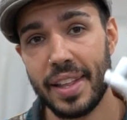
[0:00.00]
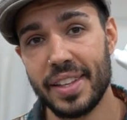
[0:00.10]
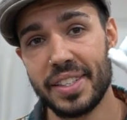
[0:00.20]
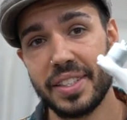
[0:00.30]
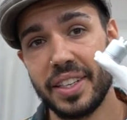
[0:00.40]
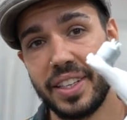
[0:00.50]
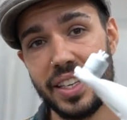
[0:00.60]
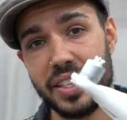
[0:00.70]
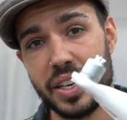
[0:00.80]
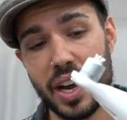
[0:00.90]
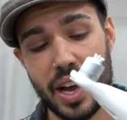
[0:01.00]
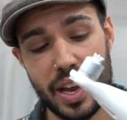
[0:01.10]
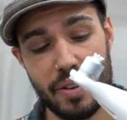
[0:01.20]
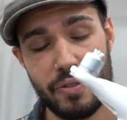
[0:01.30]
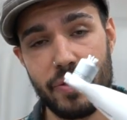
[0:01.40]
This is the
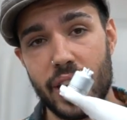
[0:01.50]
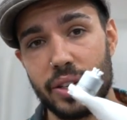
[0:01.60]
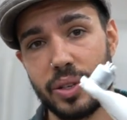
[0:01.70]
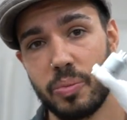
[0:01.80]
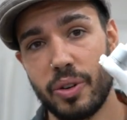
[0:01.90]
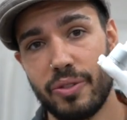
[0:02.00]
DJI Phantom